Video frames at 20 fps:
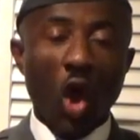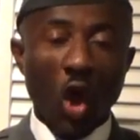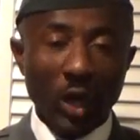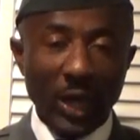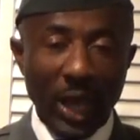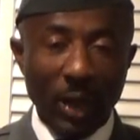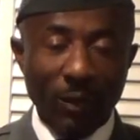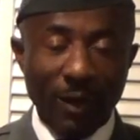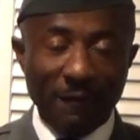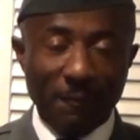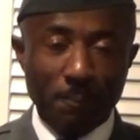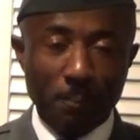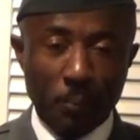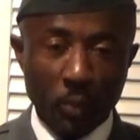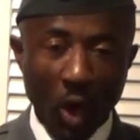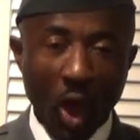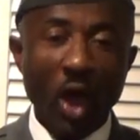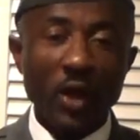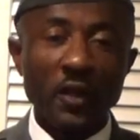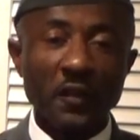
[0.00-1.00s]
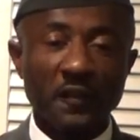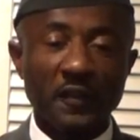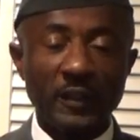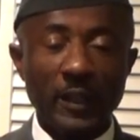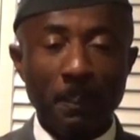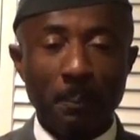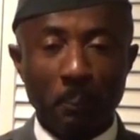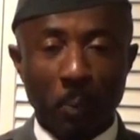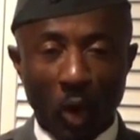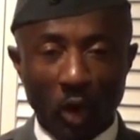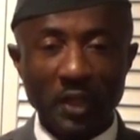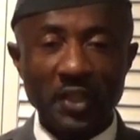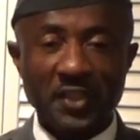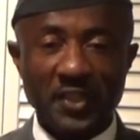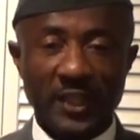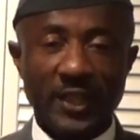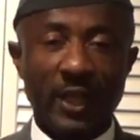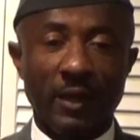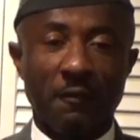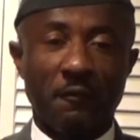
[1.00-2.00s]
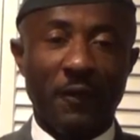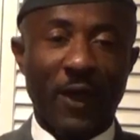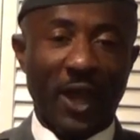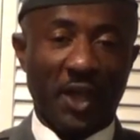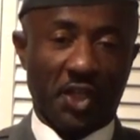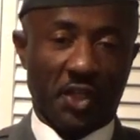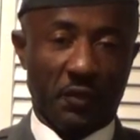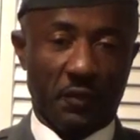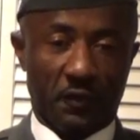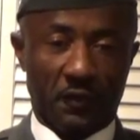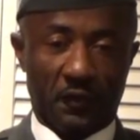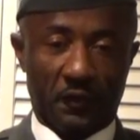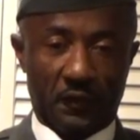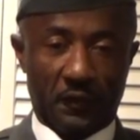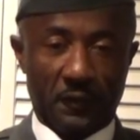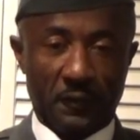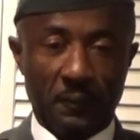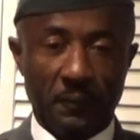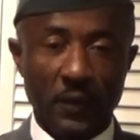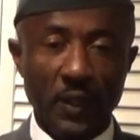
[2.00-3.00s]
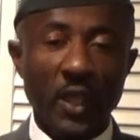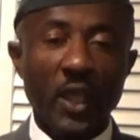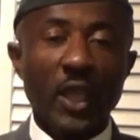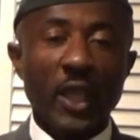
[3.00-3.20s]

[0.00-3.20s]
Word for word: all our brothers in the political factions,